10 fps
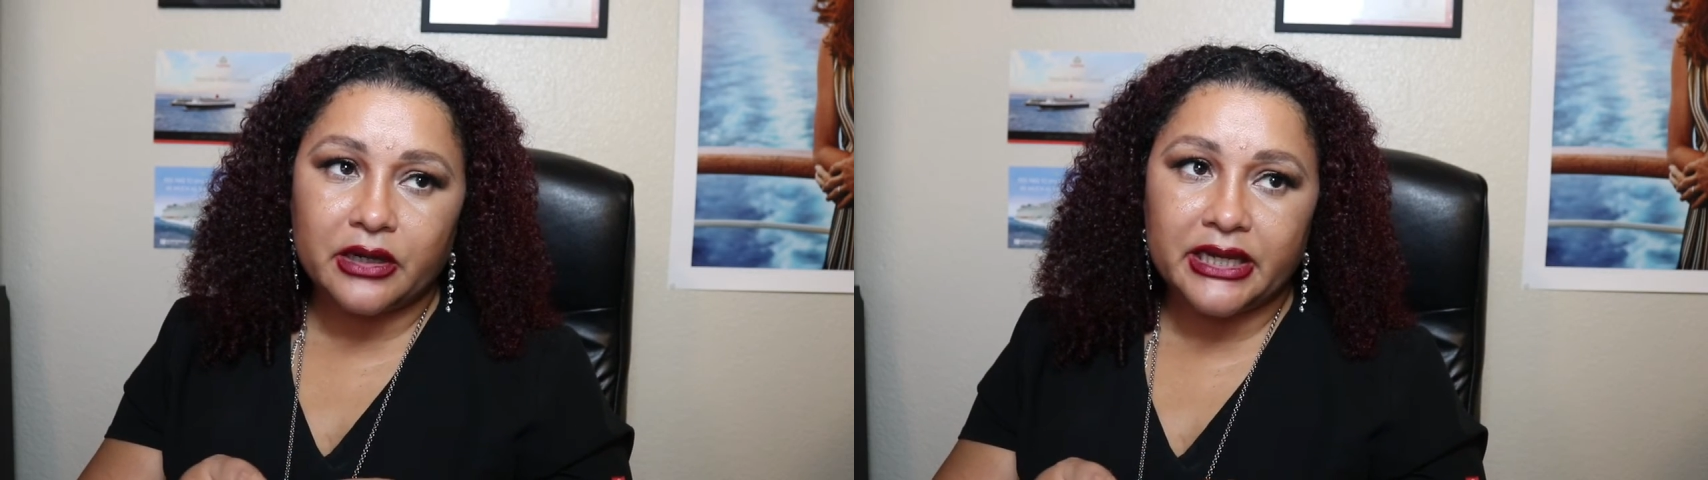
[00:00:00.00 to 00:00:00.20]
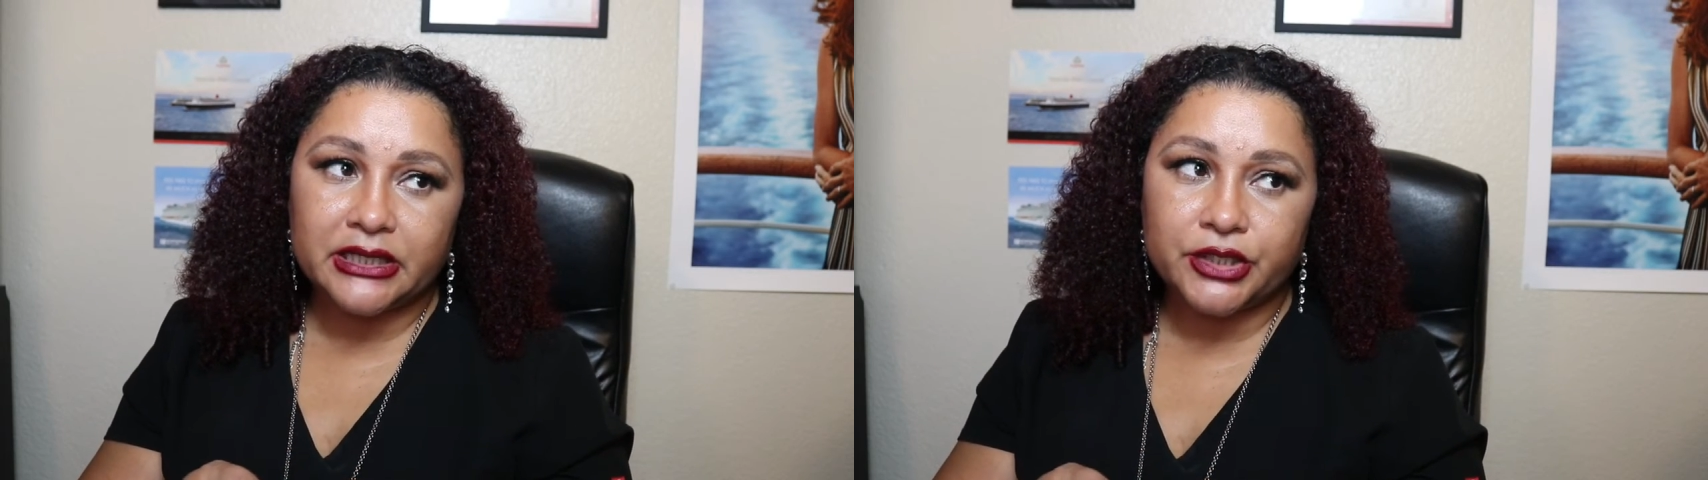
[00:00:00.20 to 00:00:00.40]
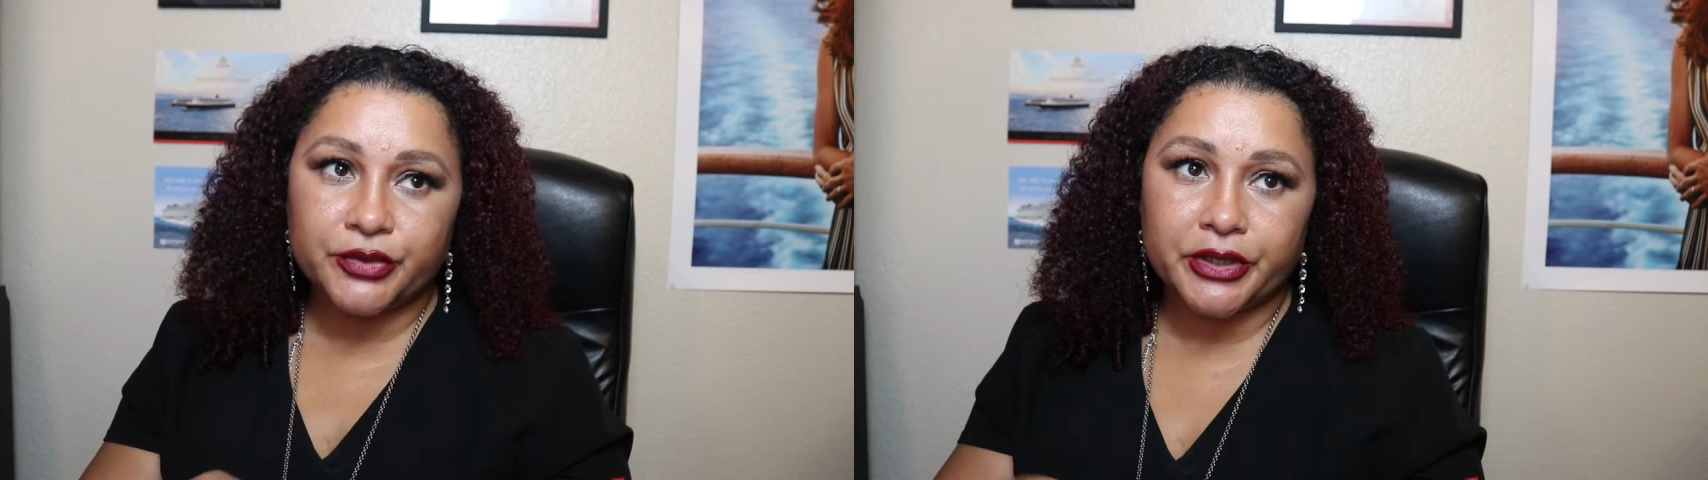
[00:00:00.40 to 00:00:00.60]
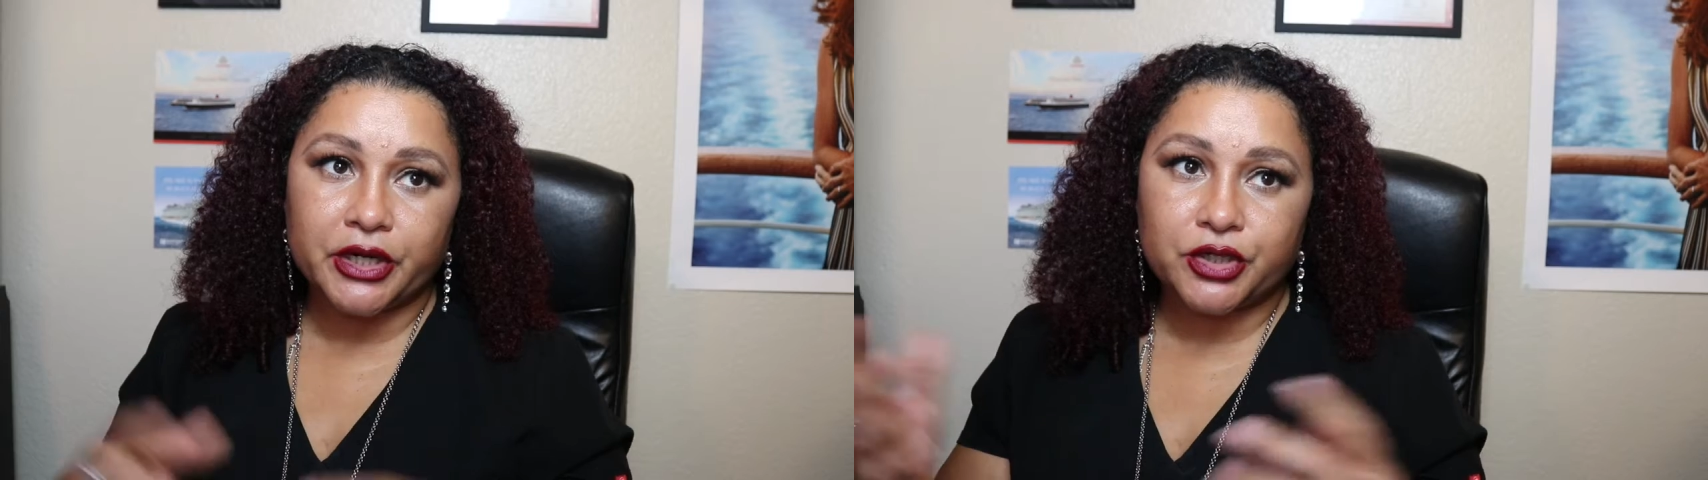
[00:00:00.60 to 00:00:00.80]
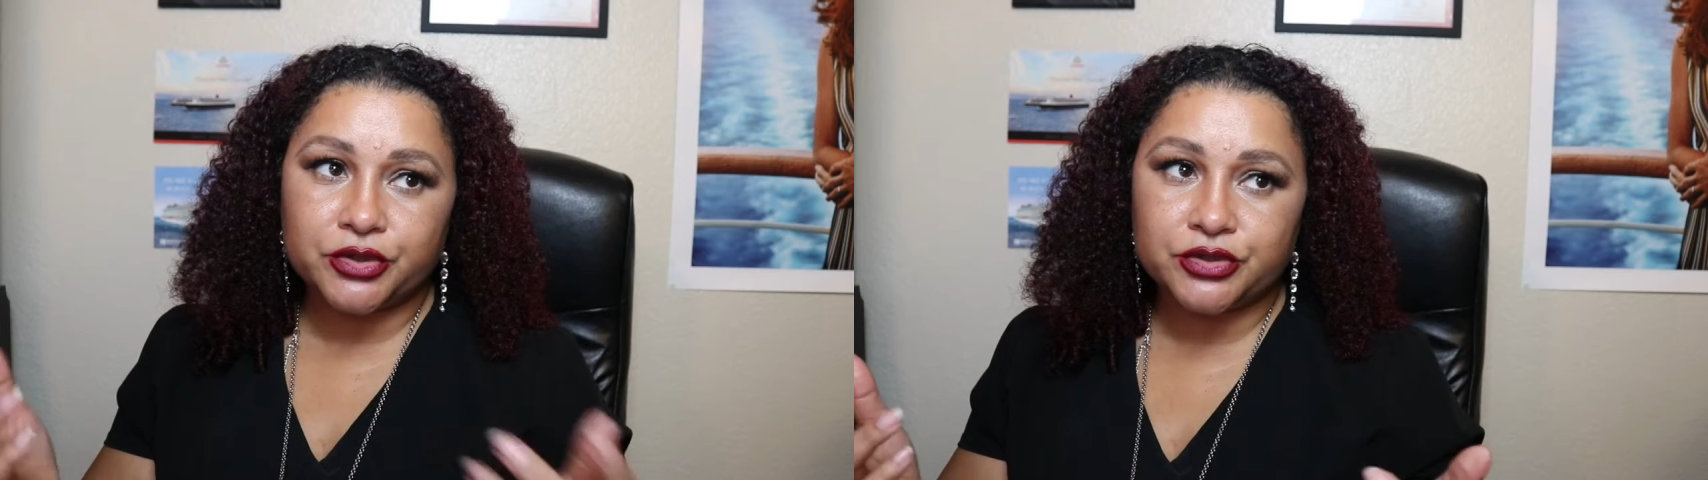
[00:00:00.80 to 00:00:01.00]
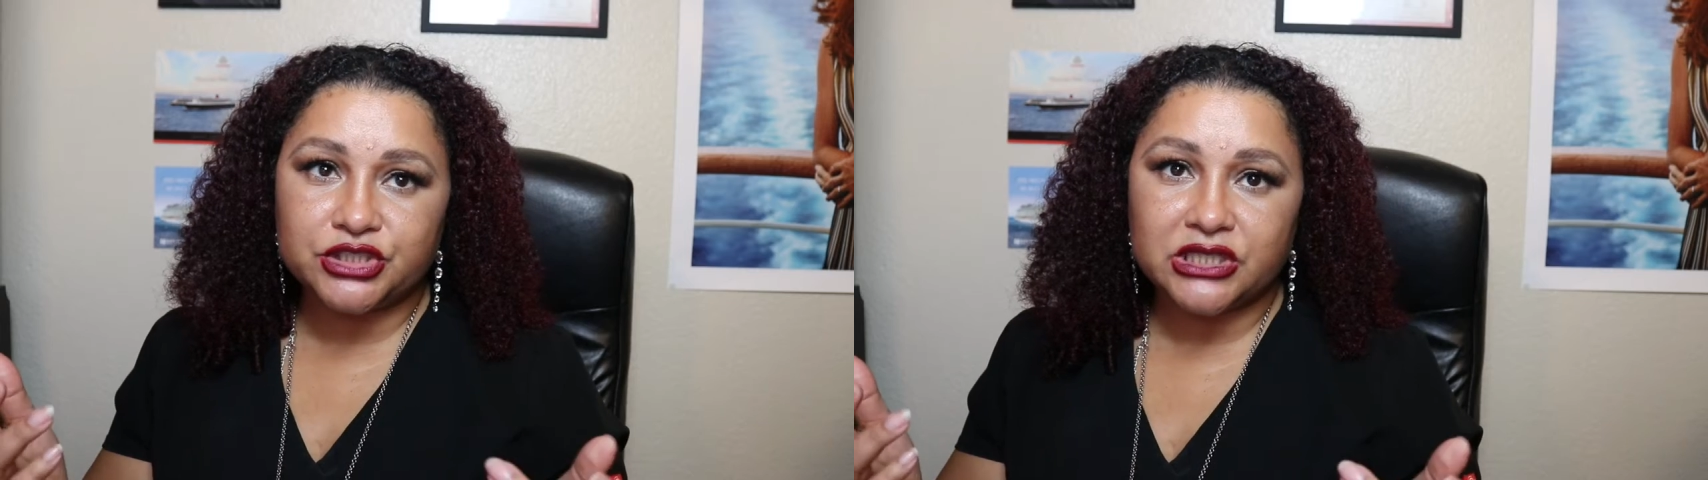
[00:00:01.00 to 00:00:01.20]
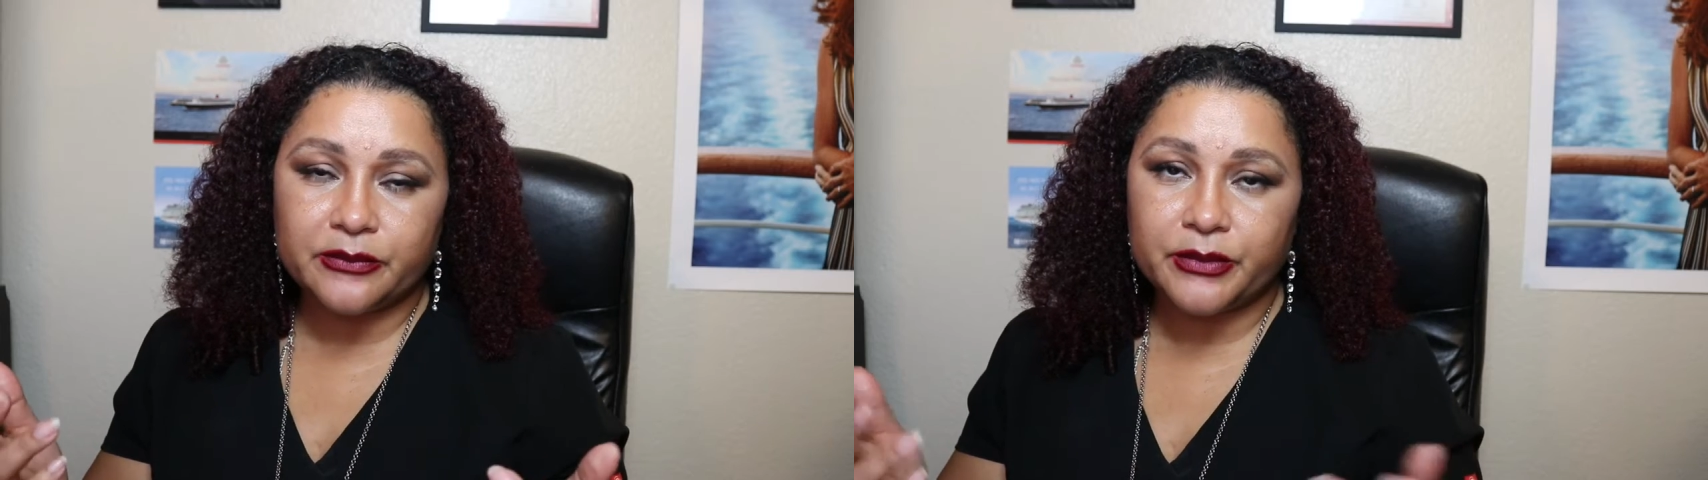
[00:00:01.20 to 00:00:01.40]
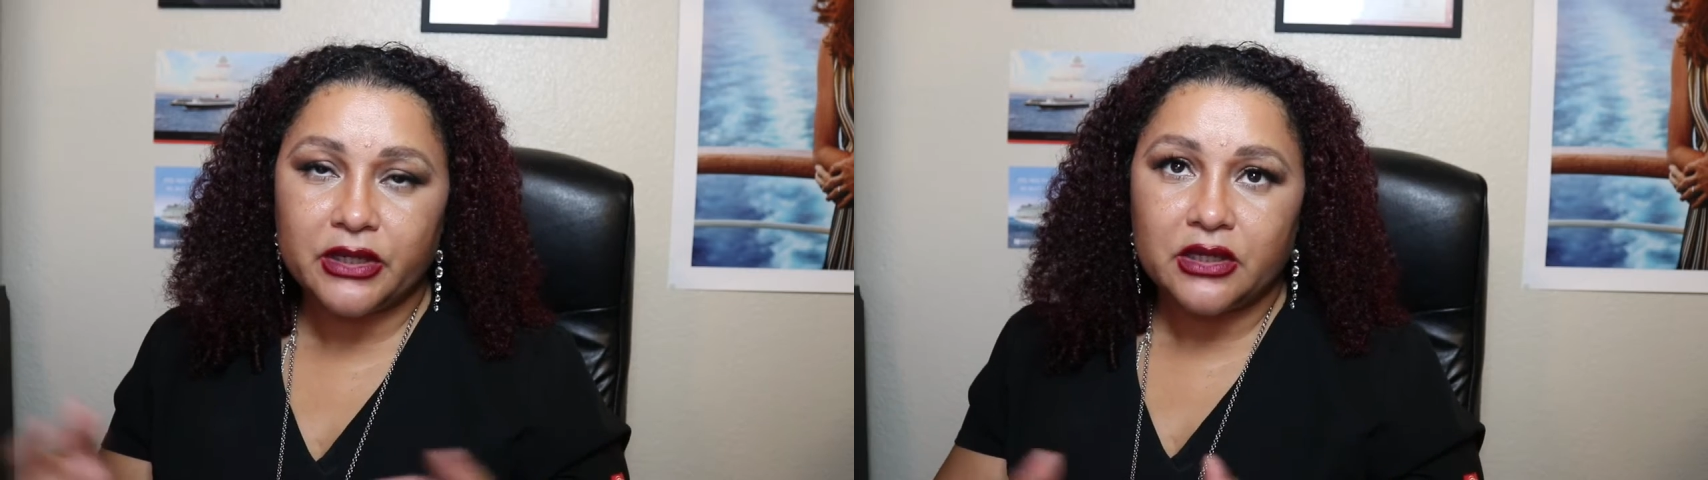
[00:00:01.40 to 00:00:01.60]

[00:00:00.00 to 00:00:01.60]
and you're on a cruise ship